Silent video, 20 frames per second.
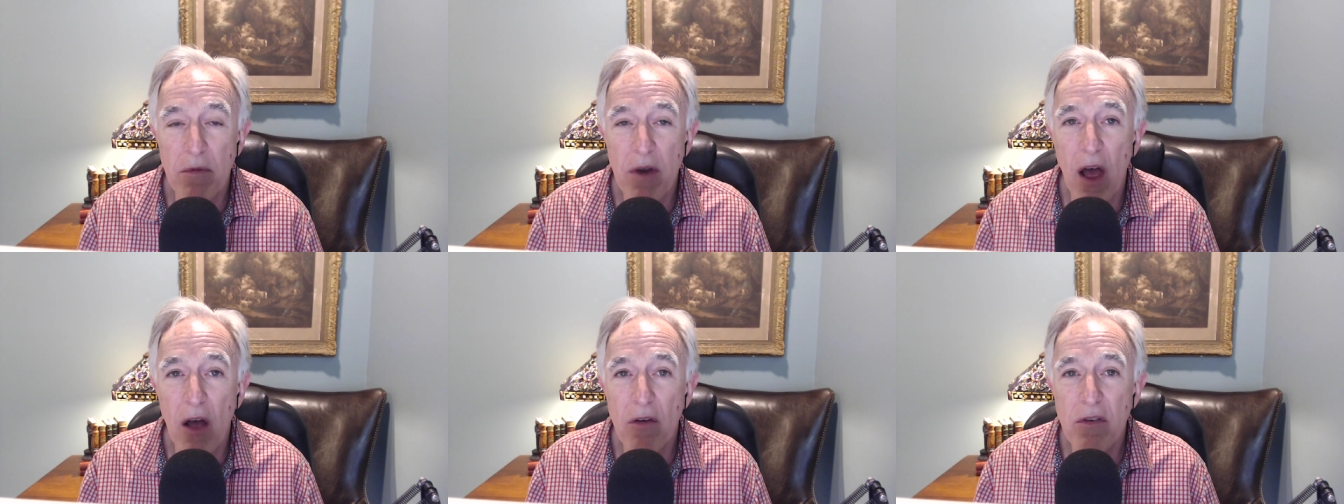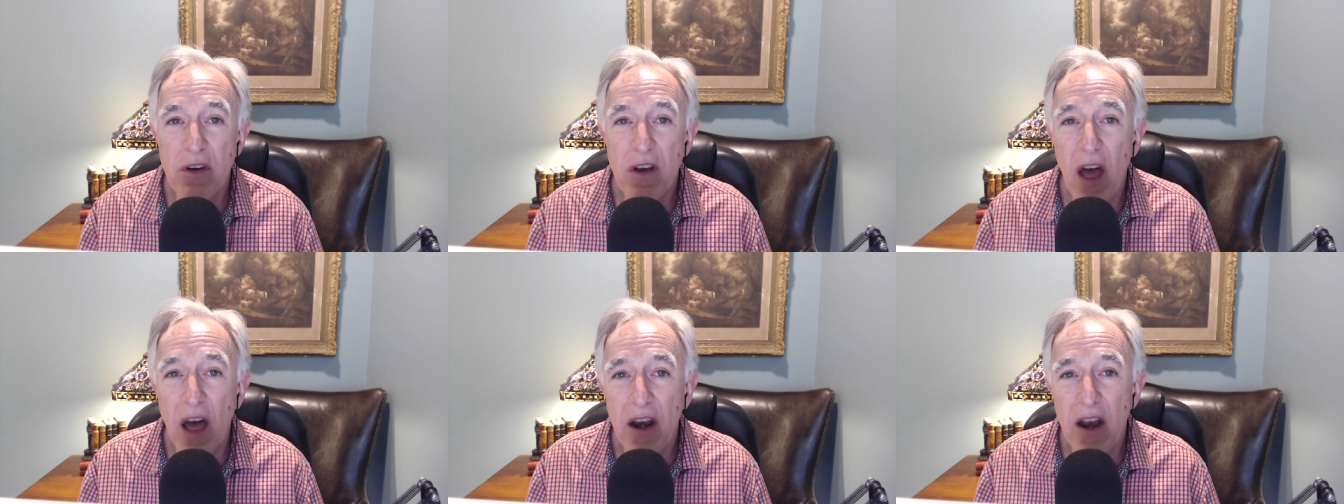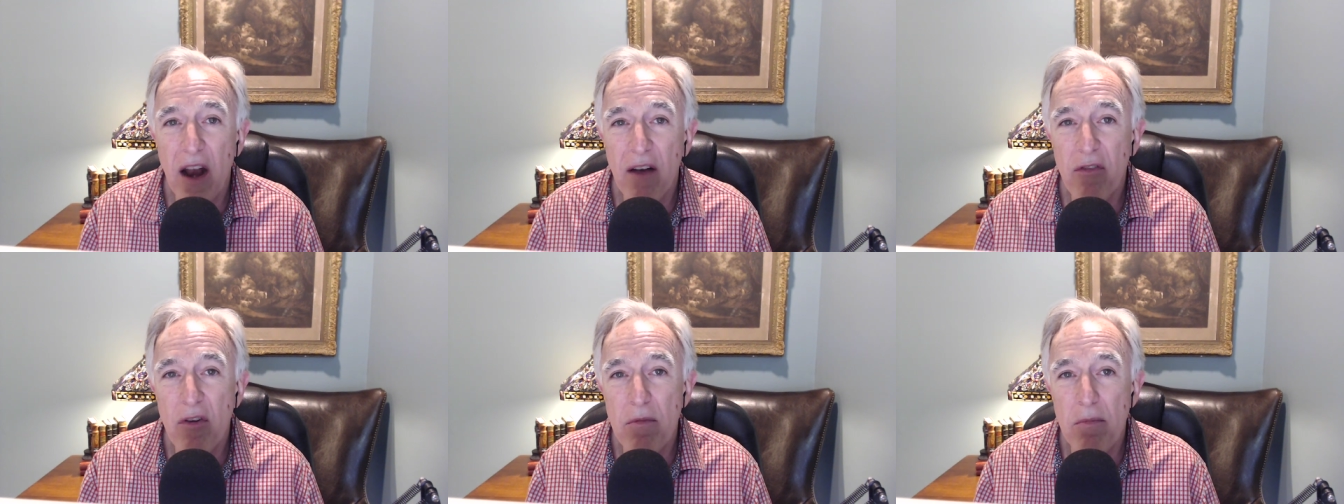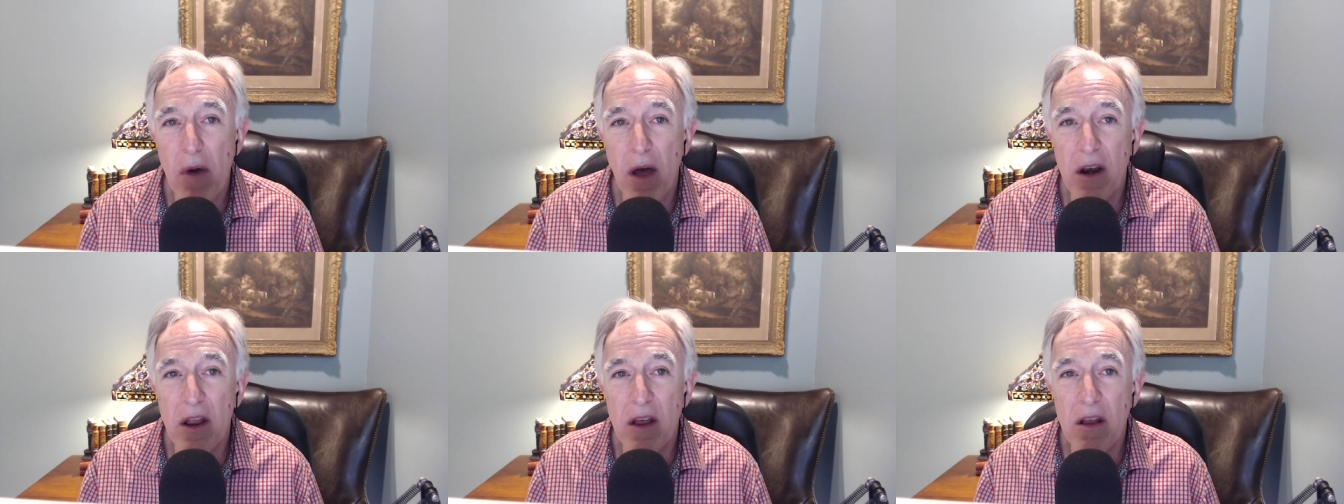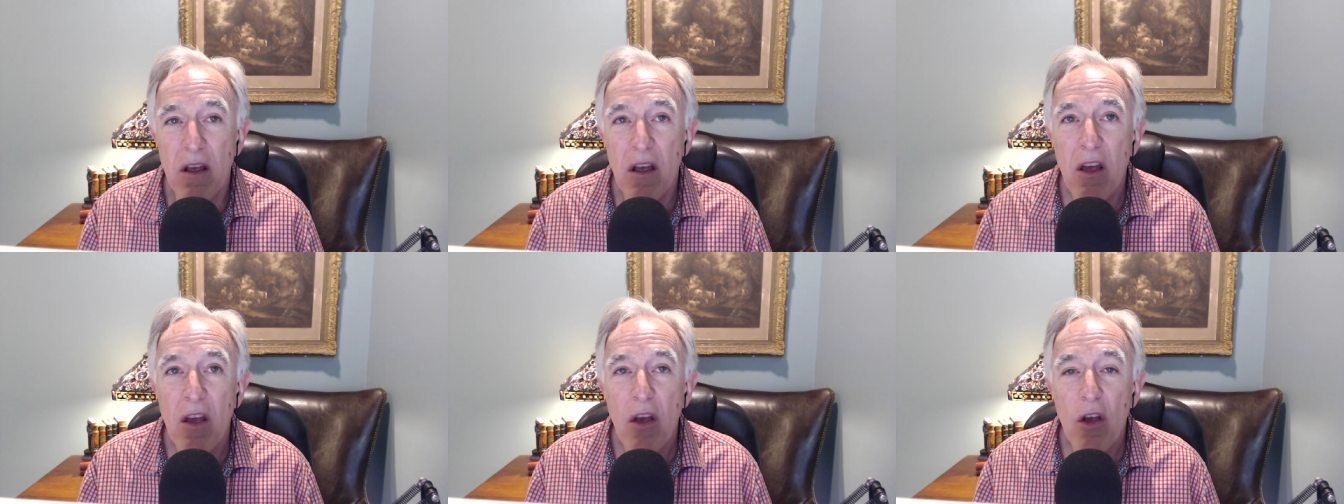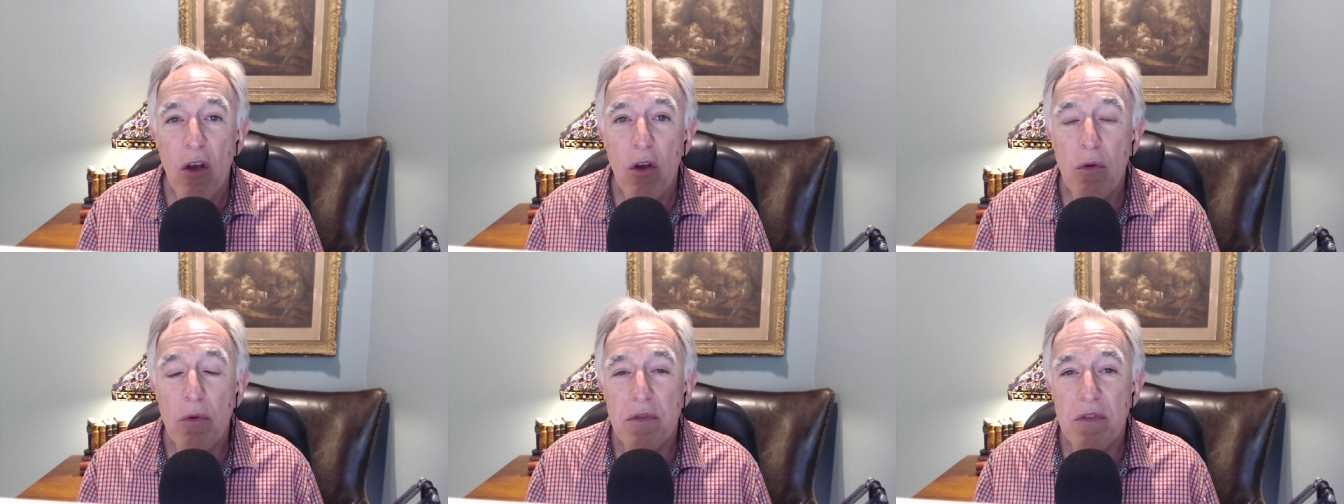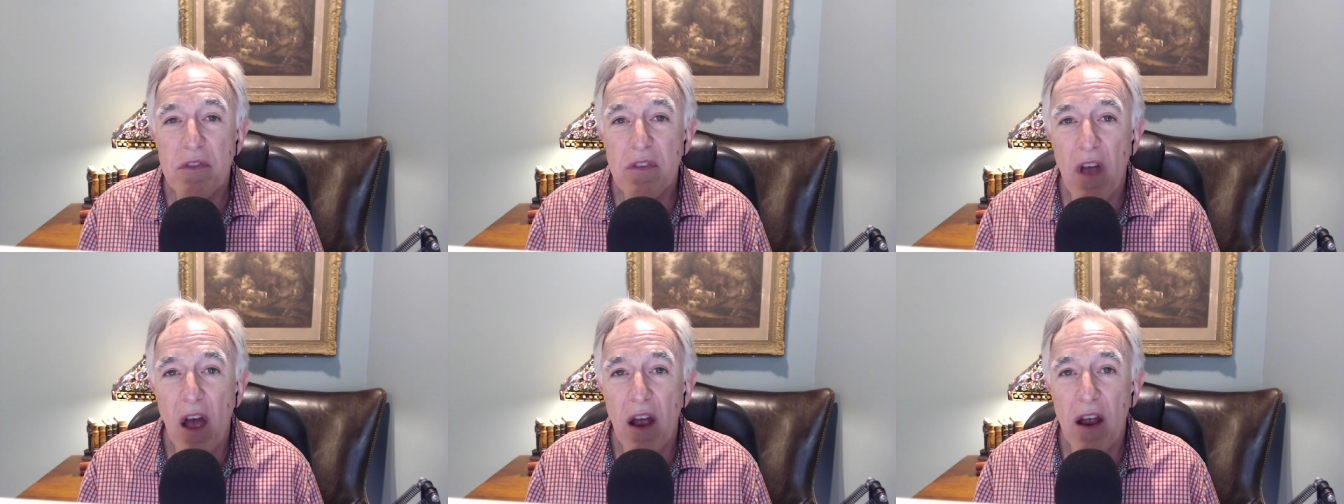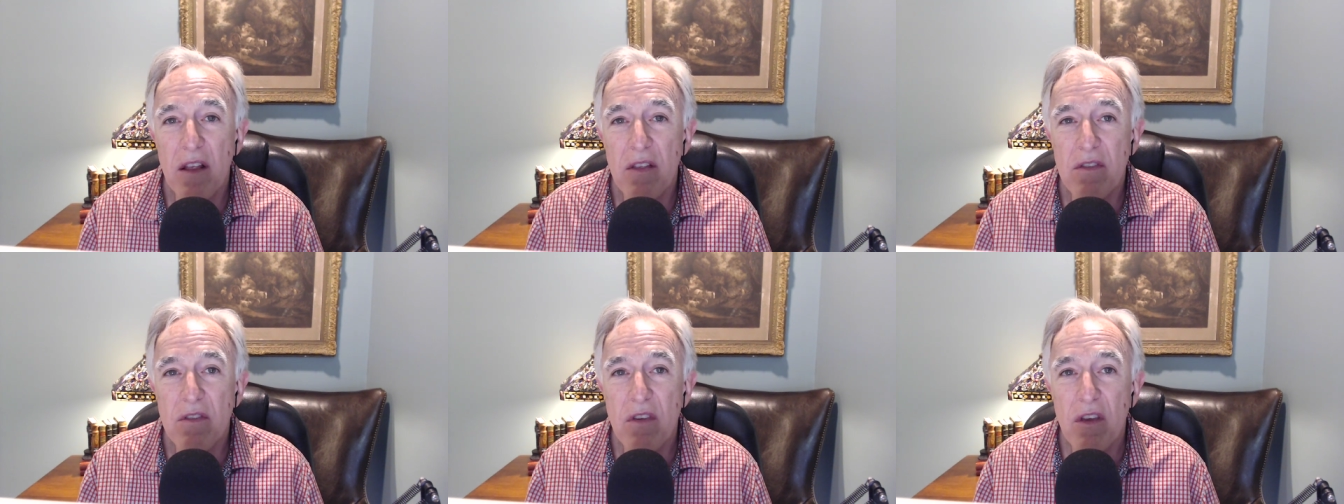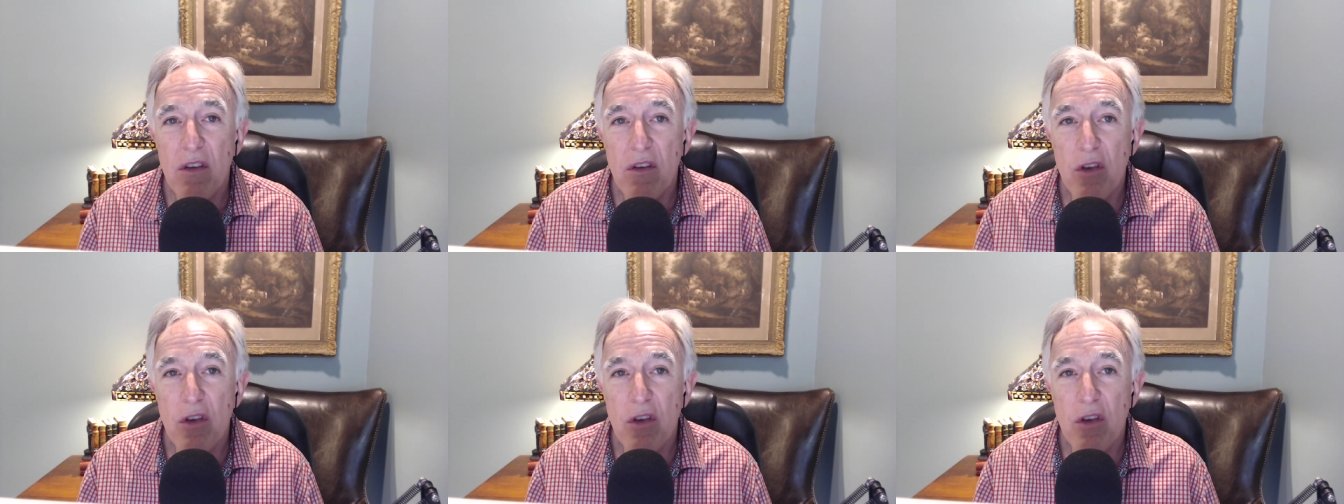Now, not everybody who signs